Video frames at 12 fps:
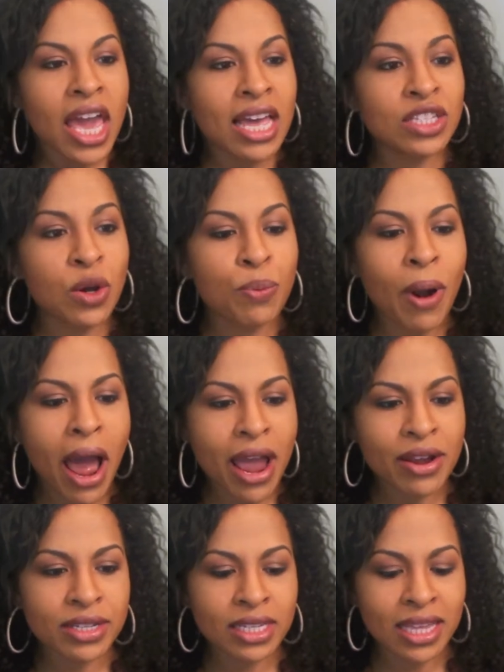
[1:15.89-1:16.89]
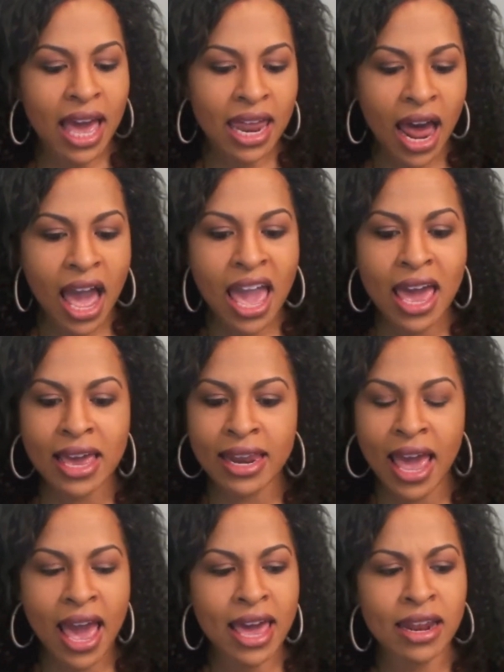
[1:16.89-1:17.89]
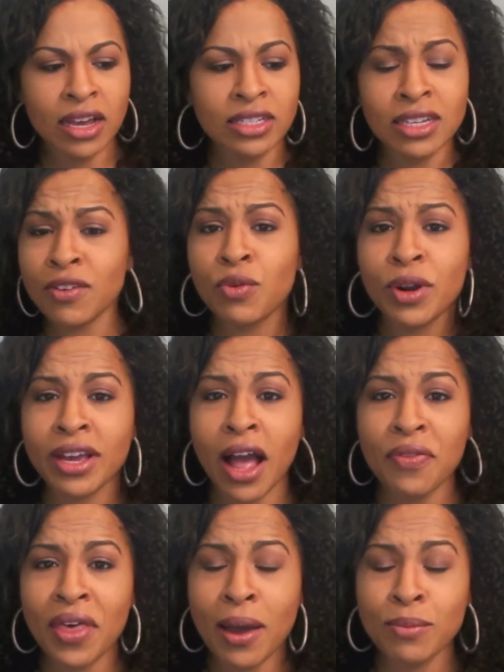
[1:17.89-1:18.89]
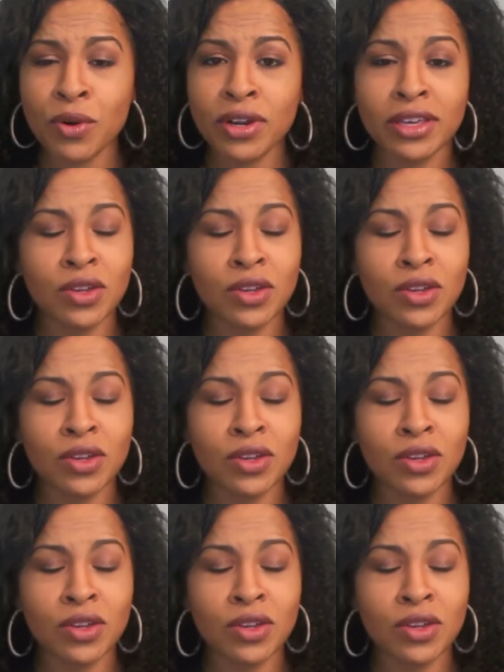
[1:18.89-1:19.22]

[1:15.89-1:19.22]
And so prior to that, I had a tough workout that morning.